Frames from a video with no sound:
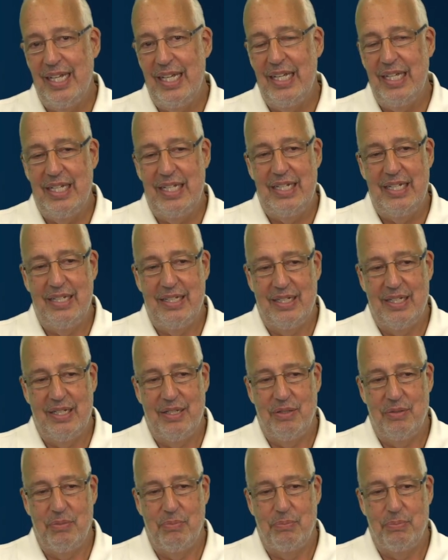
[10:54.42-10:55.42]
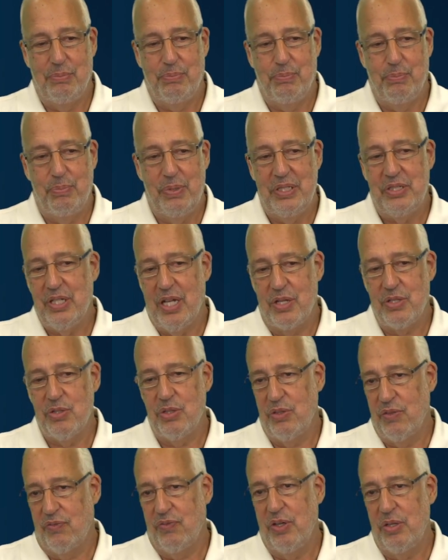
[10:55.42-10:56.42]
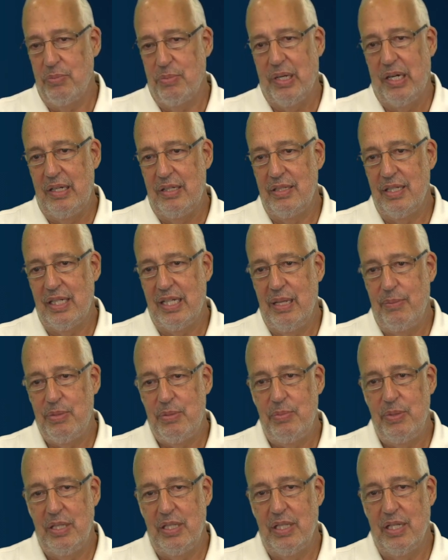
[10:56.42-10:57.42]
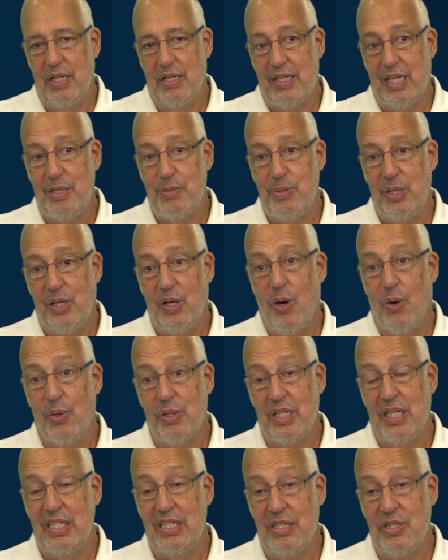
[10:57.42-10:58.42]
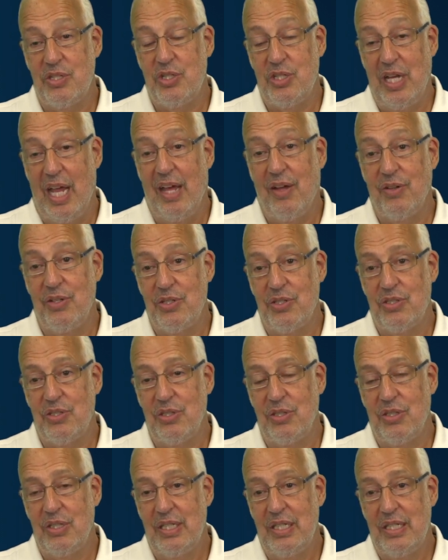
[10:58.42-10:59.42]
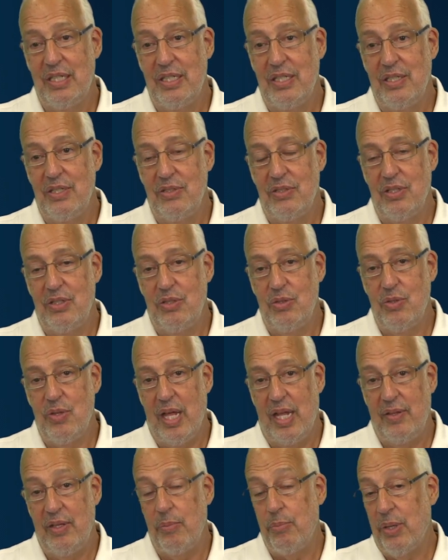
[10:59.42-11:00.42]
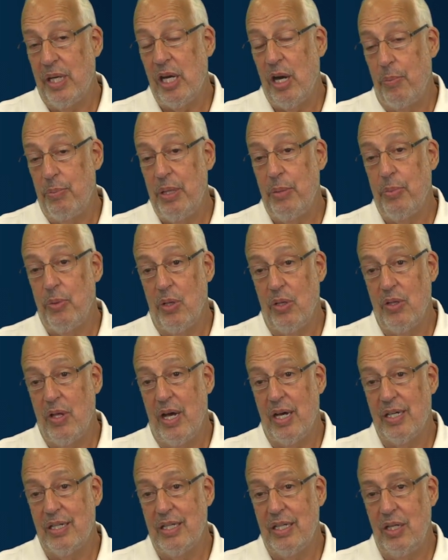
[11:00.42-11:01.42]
And but it's also the fun part. It keeps me going. Keeps us challenged to do that, and then bring our people along.